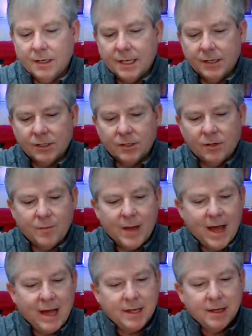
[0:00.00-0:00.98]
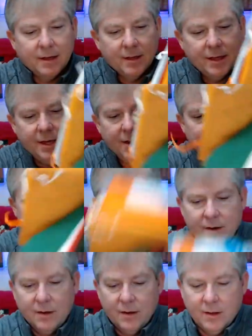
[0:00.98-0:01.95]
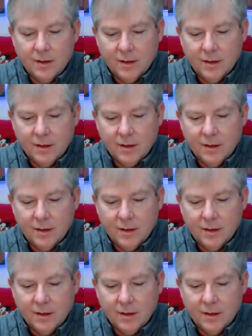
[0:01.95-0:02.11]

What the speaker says: Again, just a little bag here.